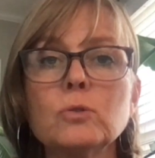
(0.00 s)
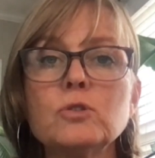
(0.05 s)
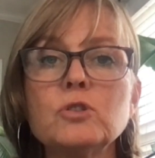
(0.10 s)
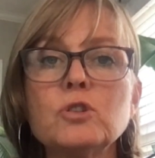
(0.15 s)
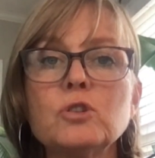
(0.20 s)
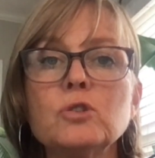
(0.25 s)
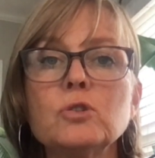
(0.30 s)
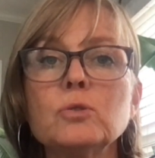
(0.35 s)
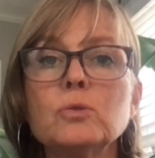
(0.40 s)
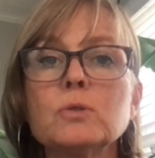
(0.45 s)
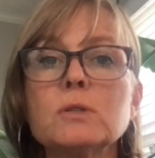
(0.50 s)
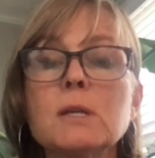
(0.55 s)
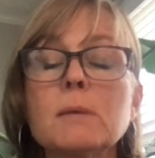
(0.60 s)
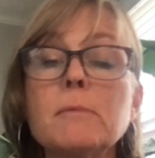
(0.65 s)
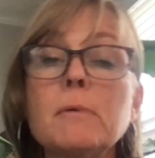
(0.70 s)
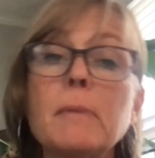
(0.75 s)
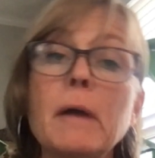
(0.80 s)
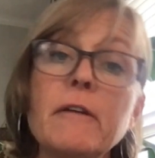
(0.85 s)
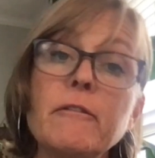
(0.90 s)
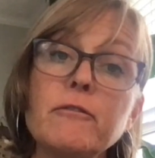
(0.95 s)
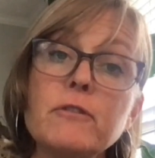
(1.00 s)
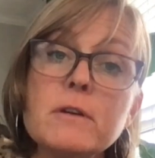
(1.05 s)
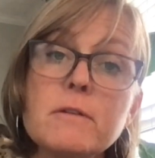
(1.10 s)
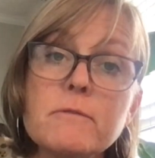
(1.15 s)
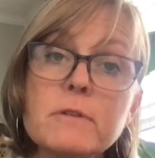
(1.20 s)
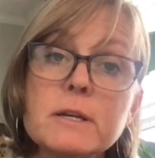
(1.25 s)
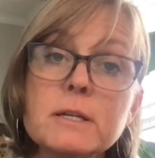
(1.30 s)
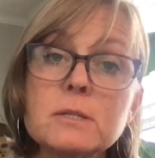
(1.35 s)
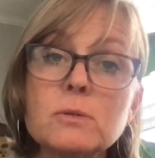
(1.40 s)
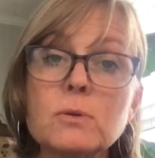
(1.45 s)
to some of my free
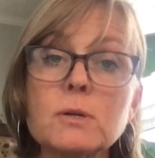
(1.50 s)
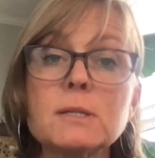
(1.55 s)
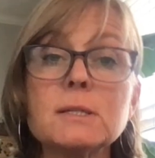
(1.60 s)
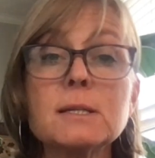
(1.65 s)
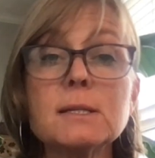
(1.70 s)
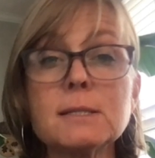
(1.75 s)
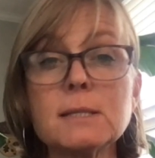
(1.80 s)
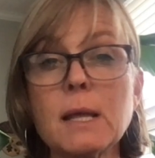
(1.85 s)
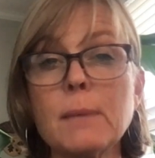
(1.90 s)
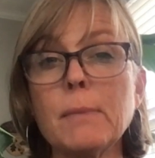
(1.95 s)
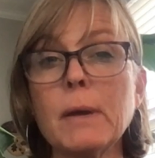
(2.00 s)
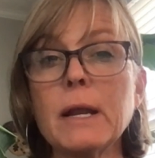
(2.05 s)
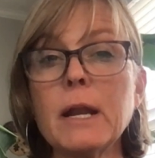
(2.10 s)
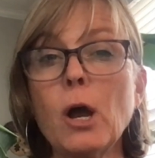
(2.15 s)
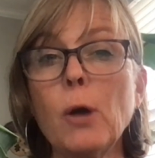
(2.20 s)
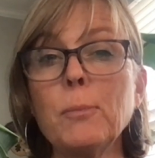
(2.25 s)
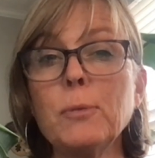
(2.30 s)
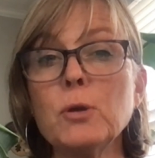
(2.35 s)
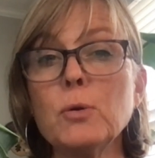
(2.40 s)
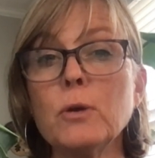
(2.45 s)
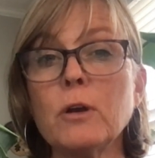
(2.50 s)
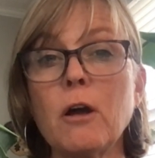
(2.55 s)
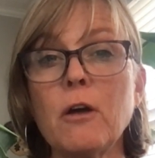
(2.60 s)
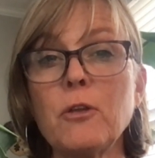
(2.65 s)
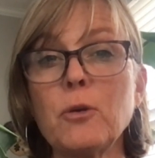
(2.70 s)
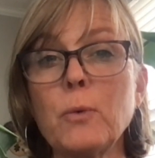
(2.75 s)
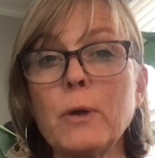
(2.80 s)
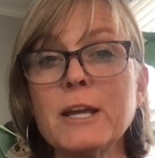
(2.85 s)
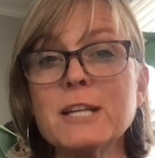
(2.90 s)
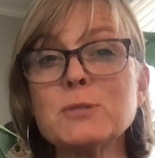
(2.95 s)
resources that might help you in
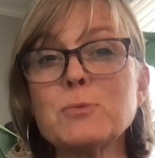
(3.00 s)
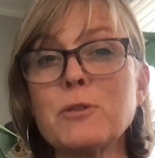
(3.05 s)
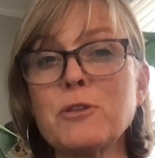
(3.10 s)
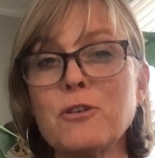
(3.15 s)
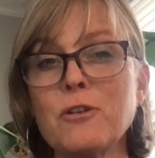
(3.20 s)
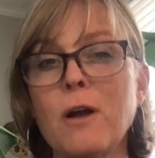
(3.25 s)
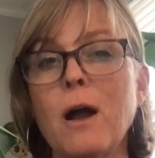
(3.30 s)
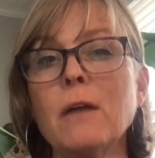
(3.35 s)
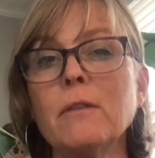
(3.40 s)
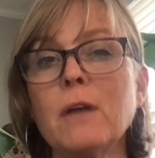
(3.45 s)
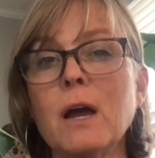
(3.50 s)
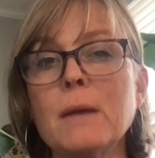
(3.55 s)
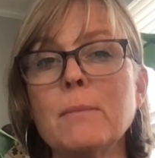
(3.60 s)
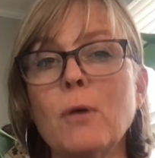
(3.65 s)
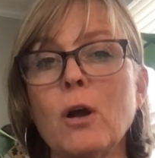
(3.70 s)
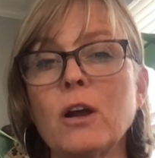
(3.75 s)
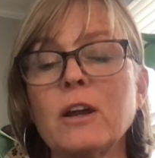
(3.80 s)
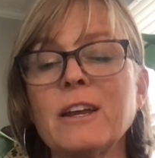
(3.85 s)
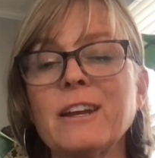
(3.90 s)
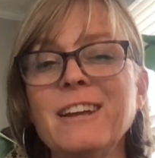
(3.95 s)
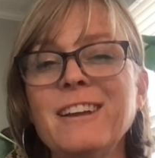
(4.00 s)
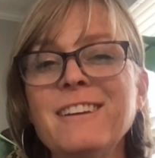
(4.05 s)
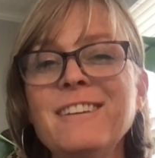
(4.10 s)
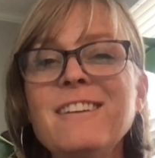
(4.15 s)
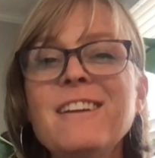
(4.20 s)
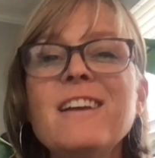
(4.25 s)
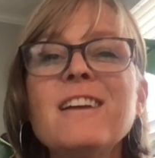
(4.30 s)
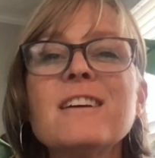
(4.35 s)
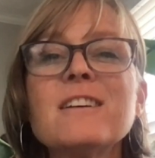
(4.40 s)
other ways with your online marketing.